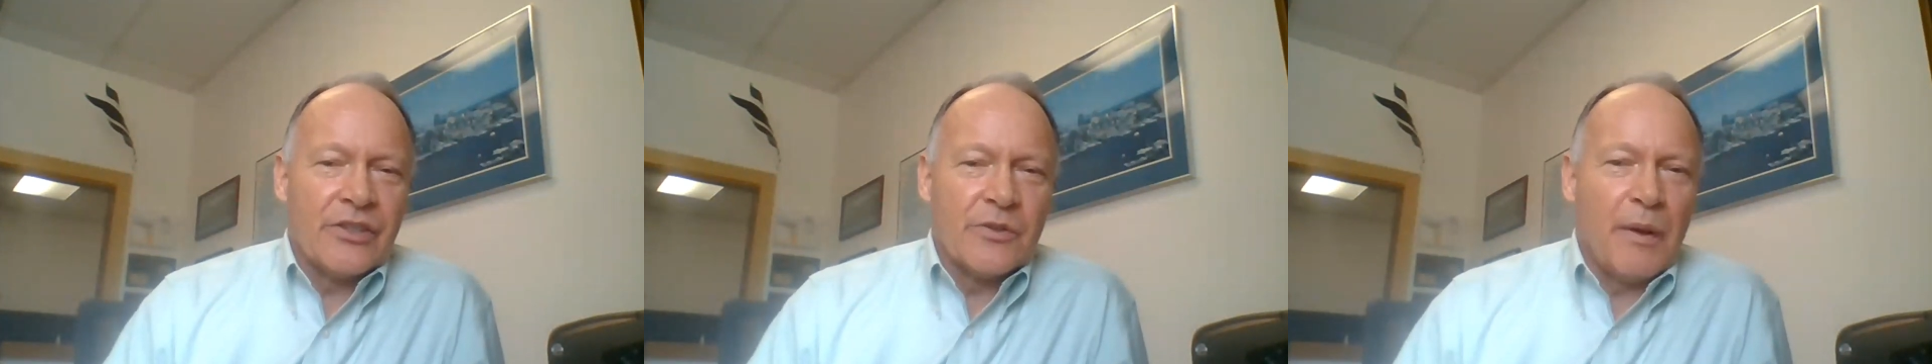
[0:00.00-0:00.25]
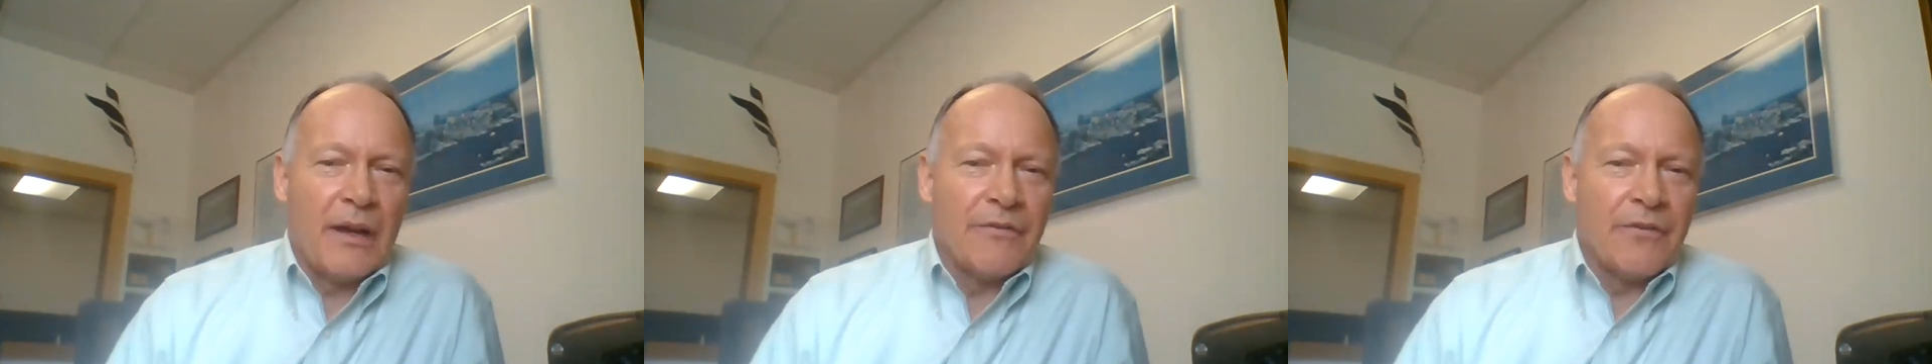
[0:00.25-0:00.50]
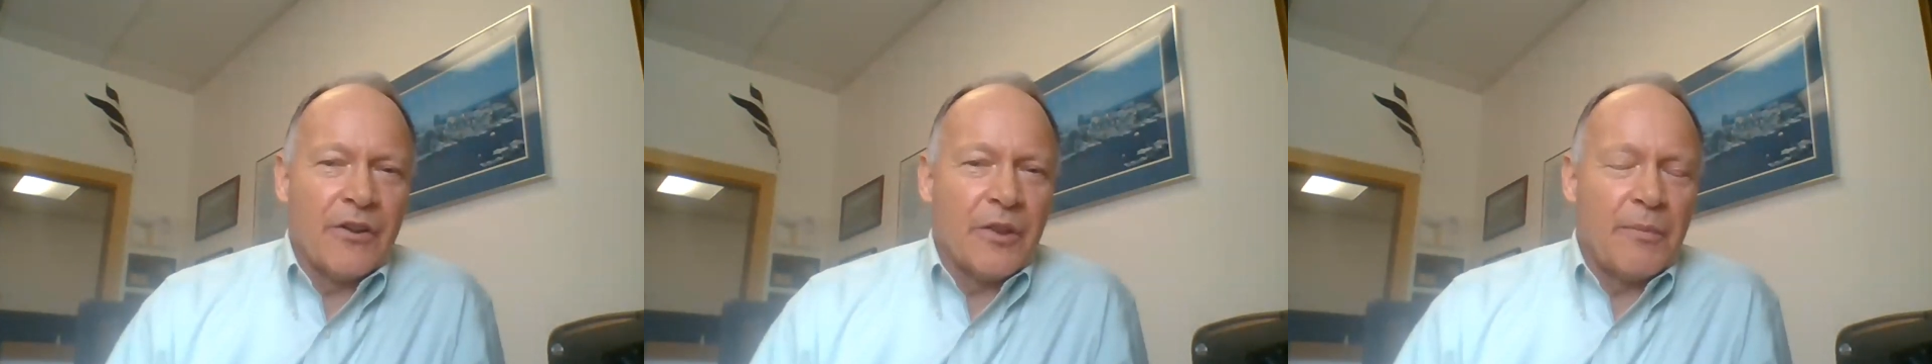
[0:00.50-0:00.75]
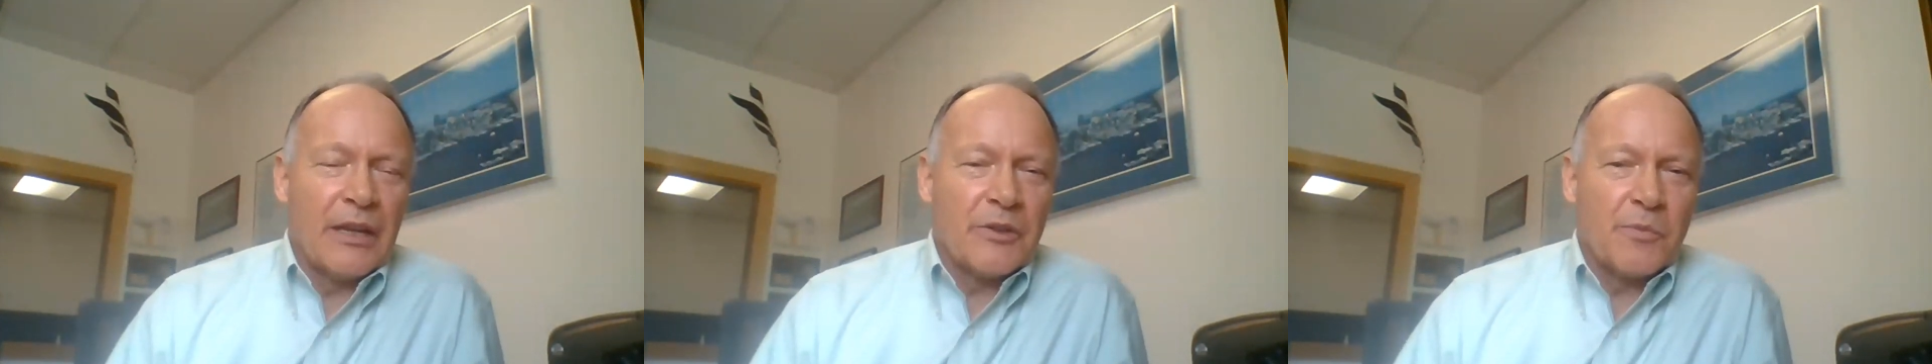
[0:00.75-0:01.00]
this is by
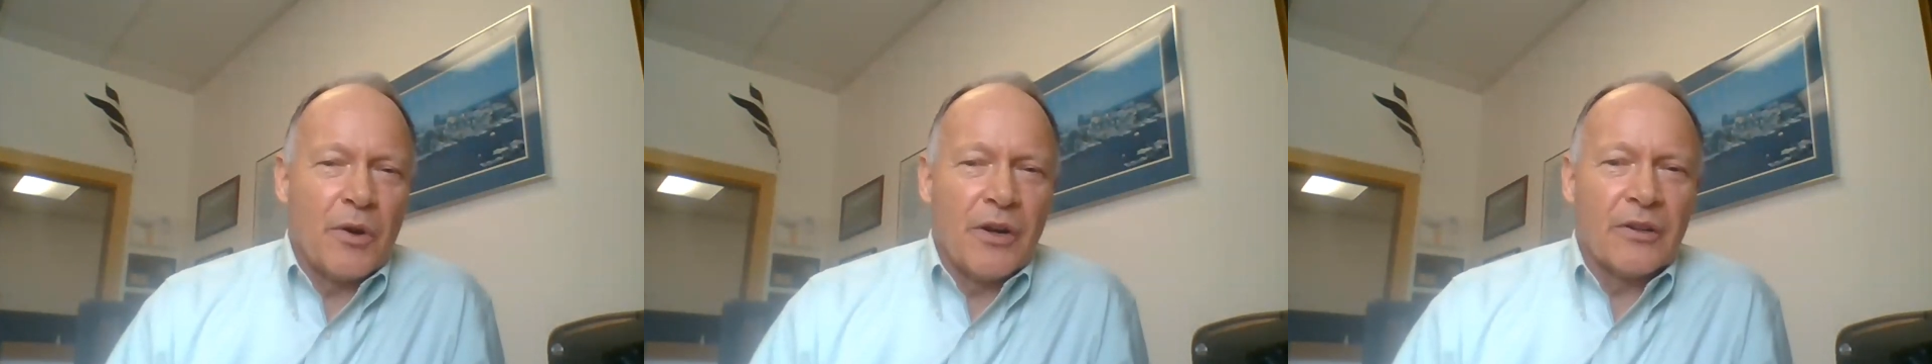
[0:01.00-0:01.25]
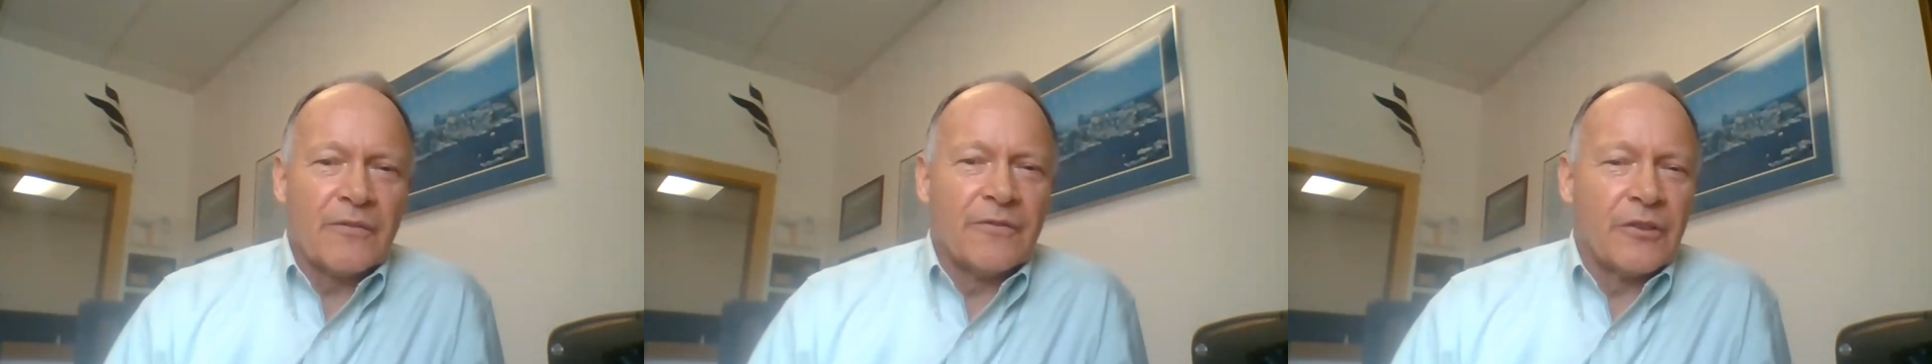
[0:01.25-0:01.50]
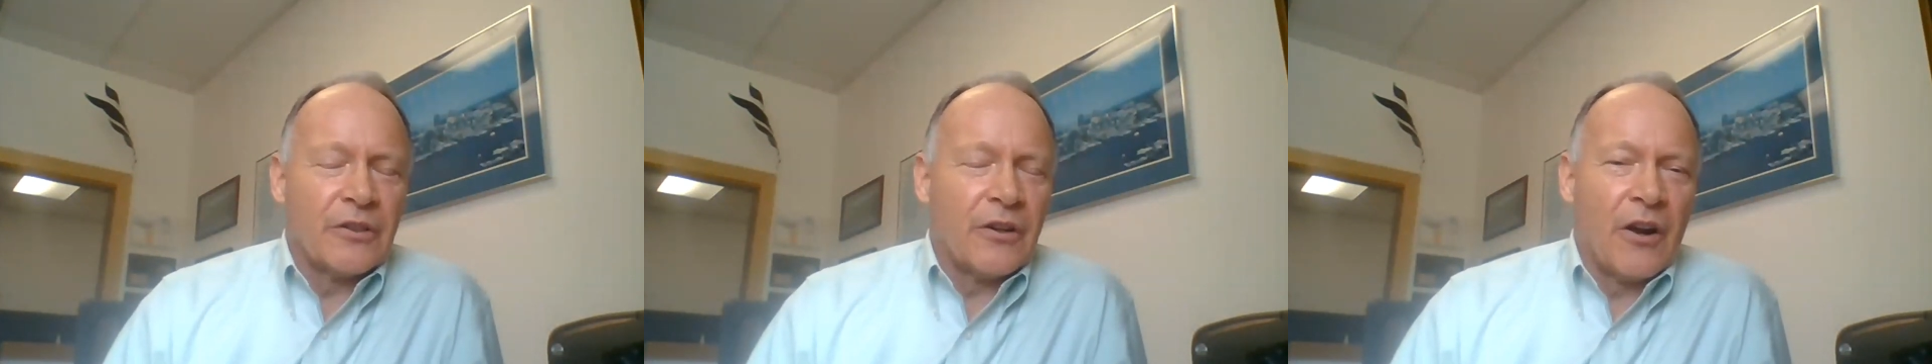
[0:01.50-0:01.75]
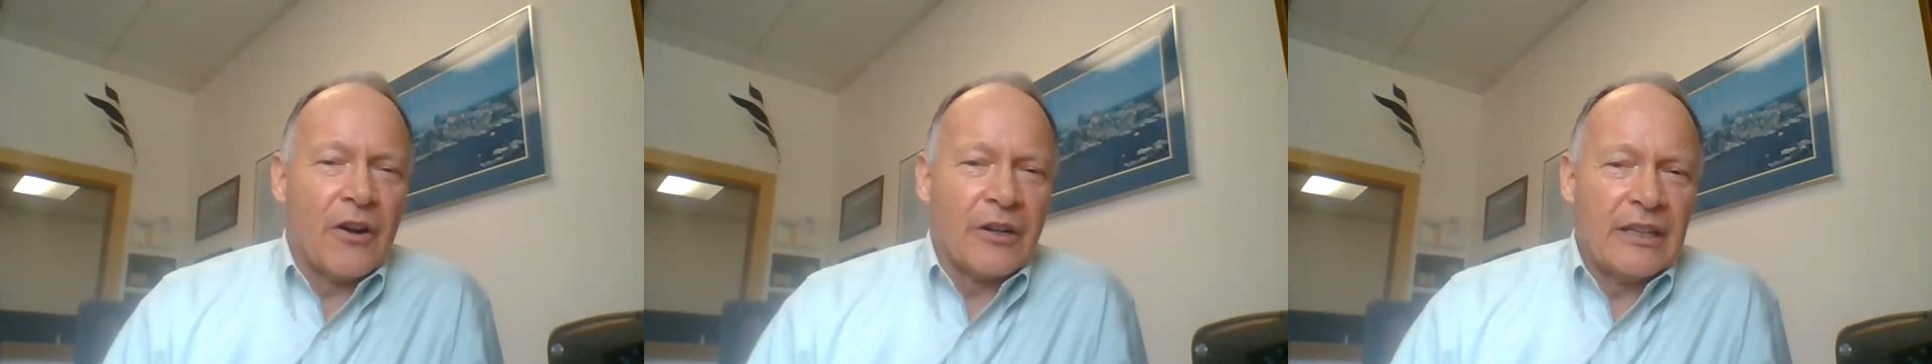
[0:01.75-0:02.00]
far the best park
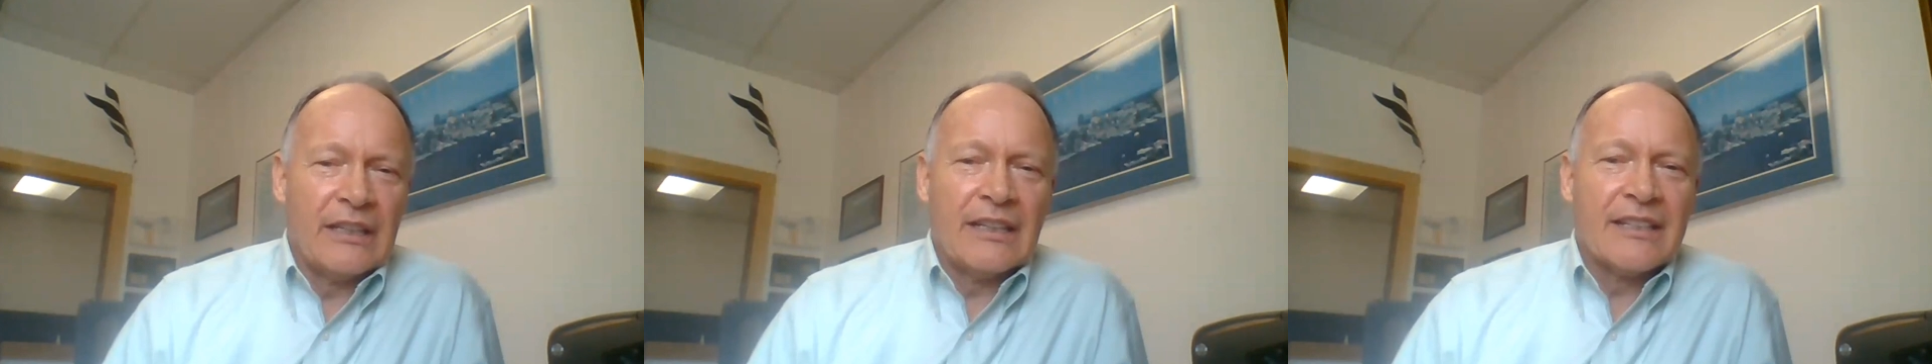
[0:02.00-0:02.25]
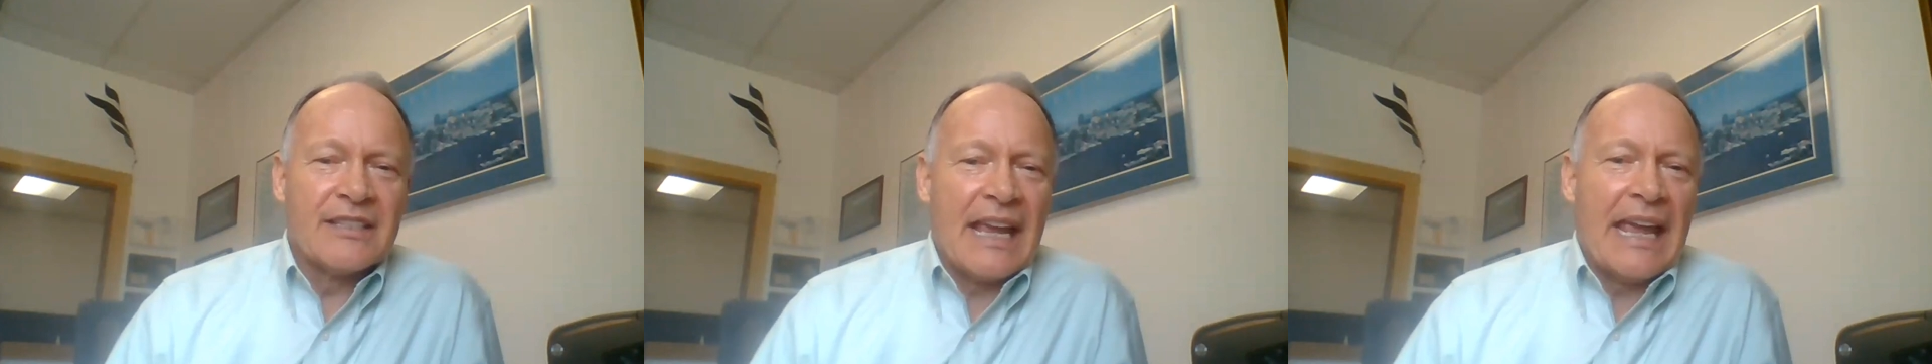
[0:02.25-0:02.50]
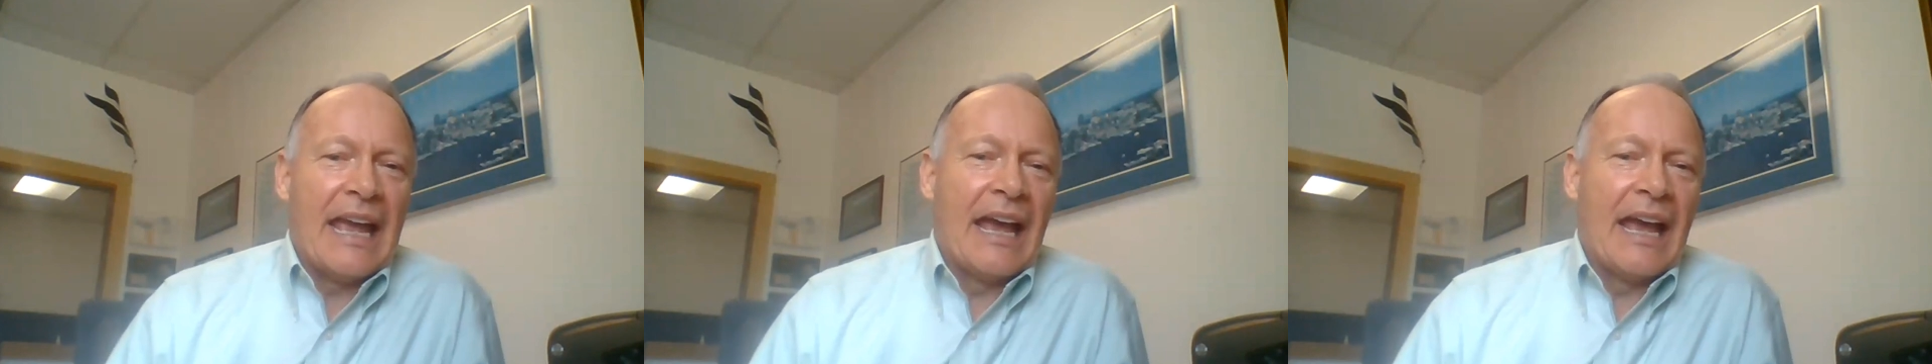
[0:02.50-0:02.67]
for our kids.